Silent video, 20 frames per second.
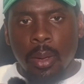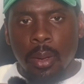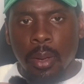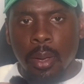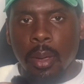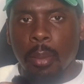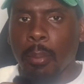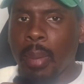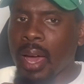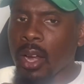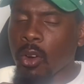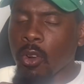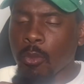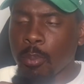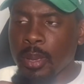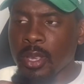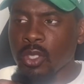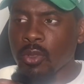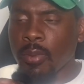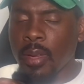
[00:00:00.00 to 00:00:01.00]
Battle of
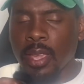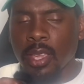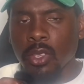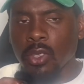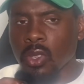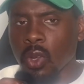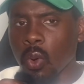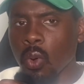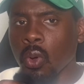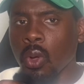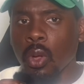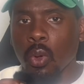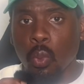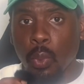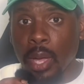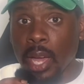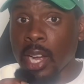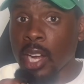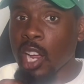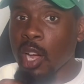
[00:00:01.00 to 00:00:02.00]
Pennsylvania, so we
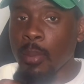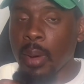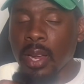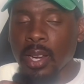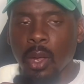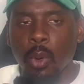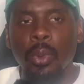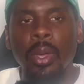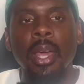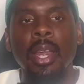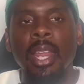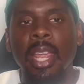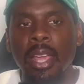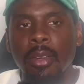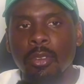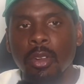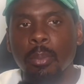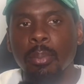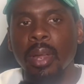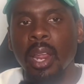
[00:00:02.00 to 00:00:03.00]
got to come out there. We got to give
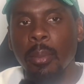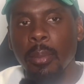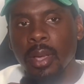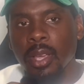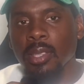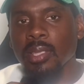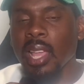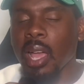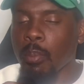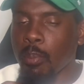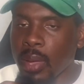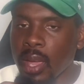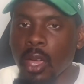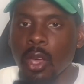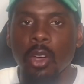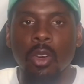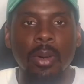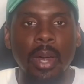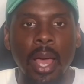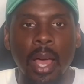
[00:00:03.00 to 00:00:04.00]
the playmakers that
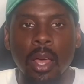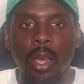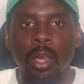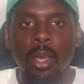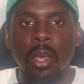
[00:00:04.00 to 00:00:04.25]
pill now.